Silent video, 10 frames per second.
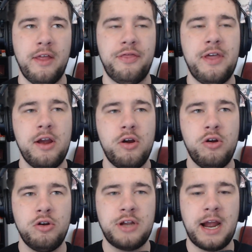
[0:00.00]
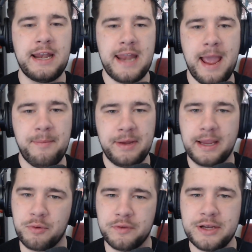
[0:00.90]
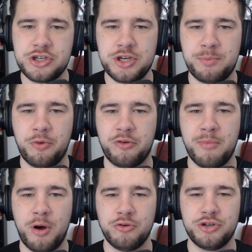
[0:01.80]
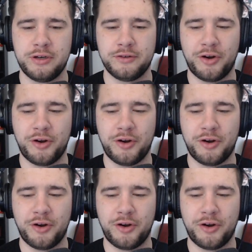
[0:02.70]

their dynamic and relationship with their emotions